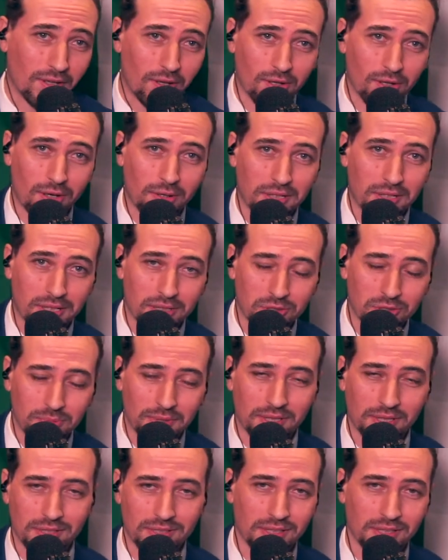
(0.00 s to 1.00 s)
all our English
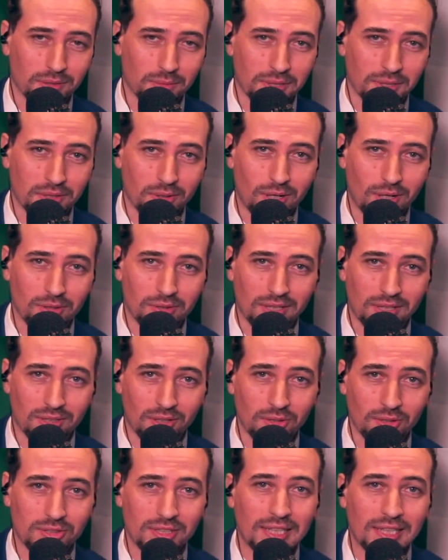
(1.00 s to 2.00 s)
speakers anyway know how
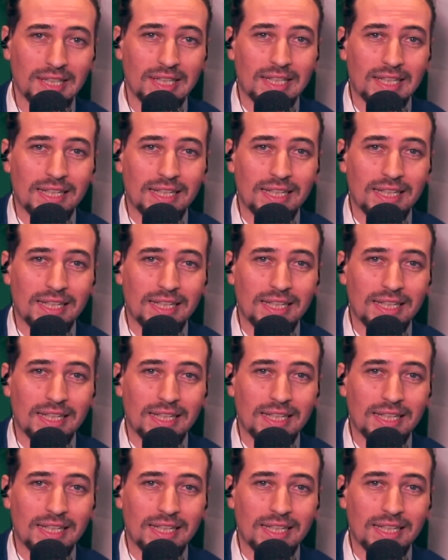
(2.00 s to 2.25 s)
that goes.